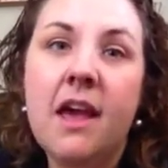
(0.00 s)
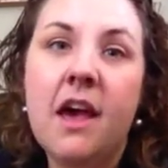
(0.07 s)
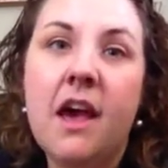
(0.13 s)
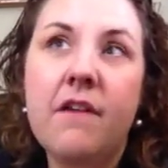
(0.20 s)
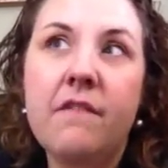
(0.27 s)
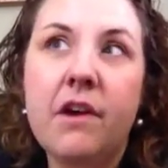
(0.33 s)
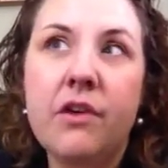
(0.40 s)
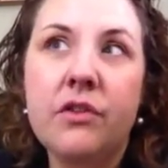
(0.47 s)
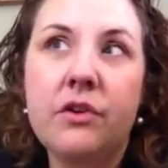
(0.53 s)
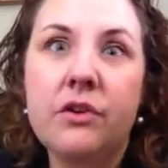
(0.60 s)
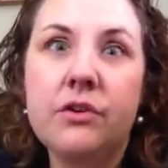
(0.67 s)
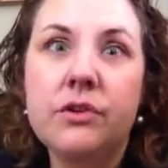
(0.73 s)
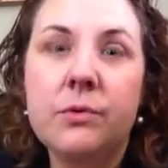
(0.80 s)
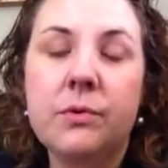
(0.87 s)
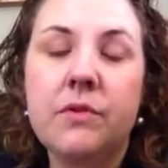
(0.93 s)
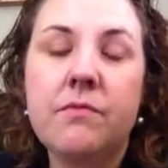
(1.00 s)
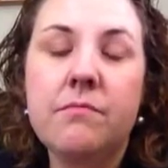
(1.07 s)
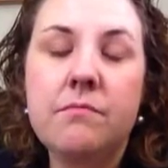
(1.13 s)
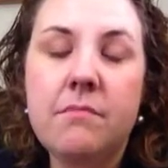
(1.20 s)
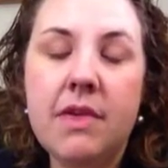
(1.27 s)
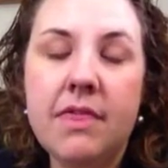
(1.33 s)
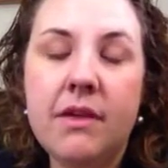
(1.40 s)
of other sort of
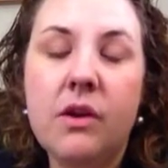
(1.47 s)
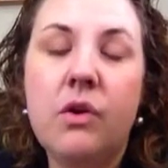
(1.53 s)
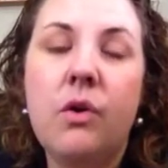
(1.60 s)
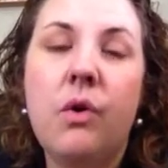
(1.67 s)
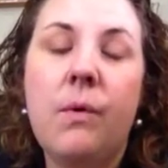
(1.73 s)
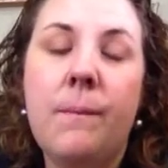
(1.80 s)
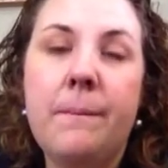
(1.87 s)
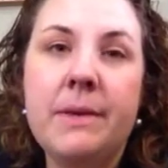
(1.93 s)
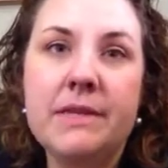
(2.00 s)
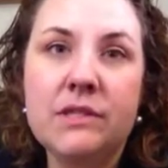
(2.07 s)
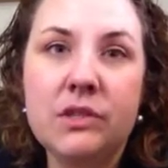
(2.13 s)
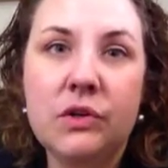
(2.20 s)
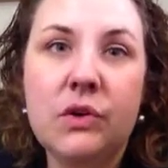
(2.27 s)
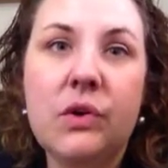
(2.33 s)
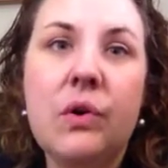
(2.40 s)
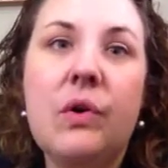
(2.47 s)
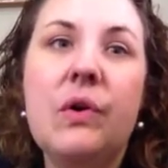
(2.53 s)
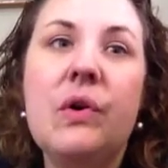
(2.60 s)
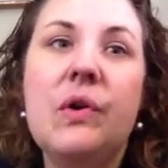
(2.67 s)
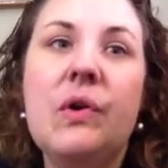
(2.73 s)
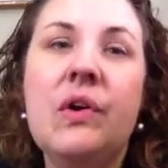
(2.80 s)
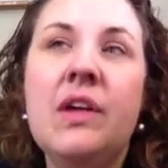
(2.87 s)

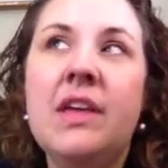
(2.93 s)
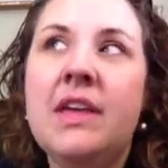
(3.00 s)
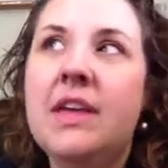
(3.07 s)
mystical,